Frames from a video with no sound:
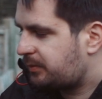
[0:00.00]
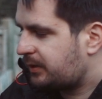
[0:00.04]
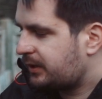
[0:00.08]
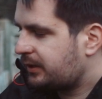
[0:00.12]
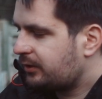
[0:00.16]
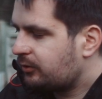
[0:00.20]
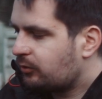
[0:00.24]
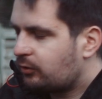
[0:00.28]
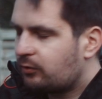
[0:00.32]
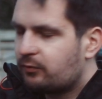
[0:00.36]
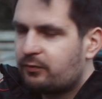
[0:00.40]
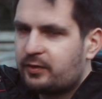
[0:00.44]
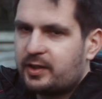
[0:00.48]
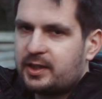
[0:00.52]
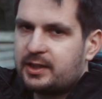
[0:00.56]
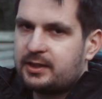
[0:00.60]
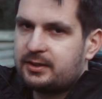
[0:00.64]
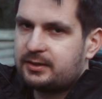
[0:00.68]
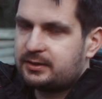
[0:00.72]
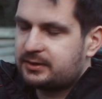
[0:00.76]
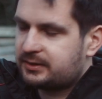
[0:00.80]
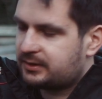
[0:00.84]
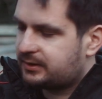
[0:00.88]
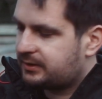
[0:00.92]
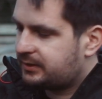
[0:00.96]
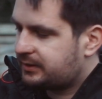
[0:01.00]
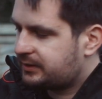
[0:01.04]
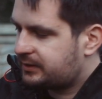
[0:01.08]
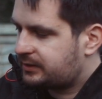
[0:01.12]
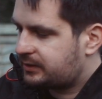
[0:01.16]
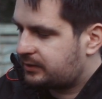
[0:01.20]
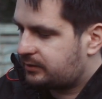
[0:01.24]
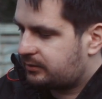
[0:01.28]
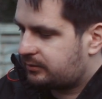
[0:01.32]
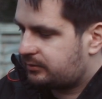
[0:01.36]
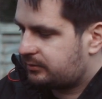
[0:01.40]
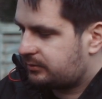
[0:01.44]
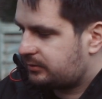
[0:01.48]
But in all fairness,
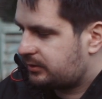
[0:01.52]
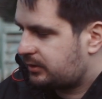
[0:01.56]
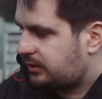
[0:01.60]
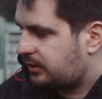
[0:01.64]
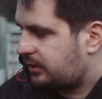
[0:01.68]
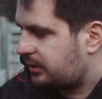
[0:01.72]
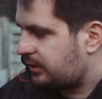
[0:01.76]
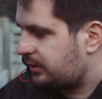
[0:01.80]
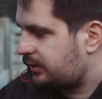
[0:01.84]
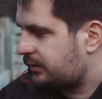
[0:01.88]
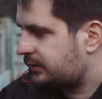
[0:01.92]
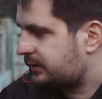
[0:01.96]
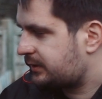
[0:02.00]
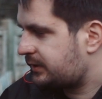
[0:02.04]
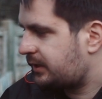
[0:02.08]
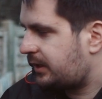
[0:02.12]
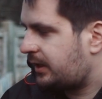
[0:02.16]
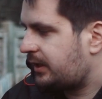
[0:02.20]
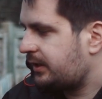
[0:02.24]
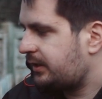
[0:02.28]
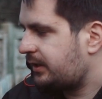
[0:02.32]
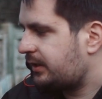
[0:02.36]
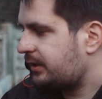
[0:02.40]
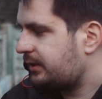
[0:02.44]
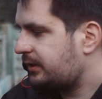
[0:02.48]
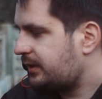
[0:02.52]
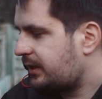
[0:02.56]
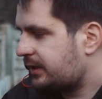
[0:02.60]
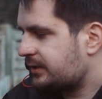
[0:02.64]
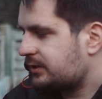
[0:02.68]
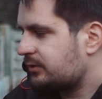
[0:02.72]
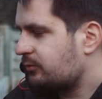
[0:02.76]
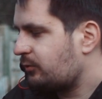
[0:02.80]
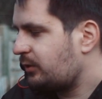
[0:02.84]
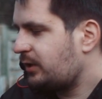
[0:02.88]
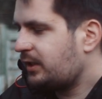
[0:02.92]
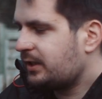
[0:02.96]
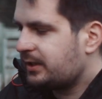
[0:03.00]
this slider
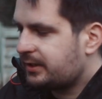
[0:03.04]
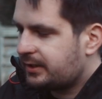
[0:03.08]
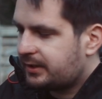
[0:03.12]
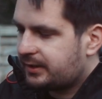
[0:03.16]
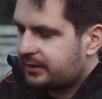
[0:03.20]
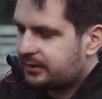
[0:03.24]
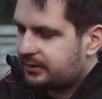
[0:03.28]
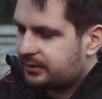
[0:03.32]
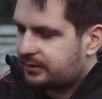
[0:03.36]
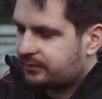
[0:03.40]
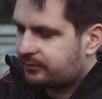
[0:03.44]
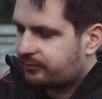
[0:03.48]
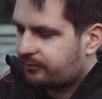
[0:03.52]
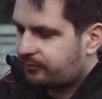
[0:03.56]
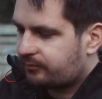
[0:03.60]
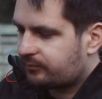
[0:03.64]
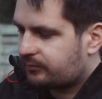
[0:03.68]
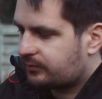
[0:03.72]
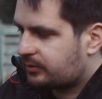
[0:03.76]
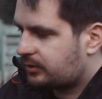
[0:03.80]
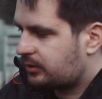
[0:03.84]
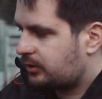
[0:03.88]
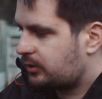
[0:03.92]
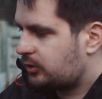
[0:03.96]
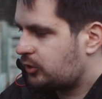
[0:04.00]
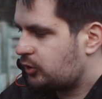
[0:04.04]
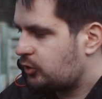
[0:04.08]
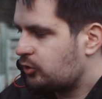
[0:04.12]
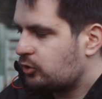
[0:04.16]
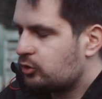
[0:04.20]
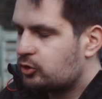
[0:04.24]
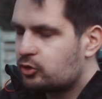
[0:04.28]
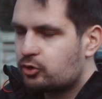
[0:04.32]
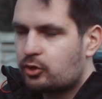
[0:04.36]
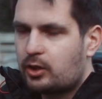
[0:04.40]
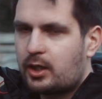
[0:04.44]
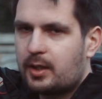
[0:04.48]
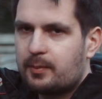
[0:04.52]
doesn't really need 2
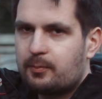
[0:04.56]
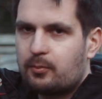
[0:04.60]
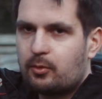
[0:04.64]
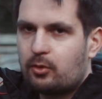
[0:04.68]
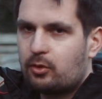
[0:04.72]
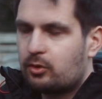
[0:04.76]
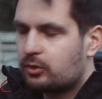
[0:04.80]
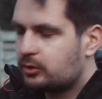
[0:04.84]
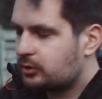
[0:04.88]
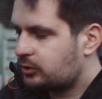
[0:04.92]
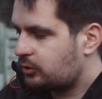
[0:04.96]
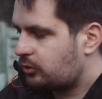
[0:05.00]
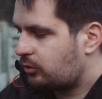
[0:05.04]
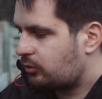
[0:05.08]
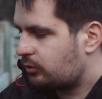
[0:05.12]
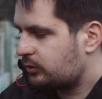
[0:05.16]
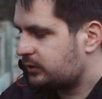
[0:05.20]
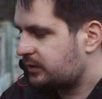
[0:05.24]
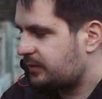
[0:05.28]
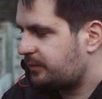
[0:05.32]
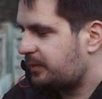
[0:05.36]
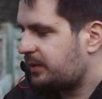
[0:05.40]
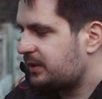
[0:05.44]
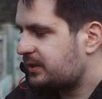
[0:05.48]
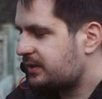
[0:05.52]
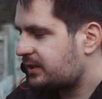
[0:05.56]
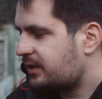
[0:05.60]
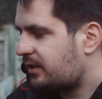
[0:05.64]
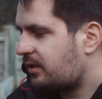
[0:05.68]
tripods or stability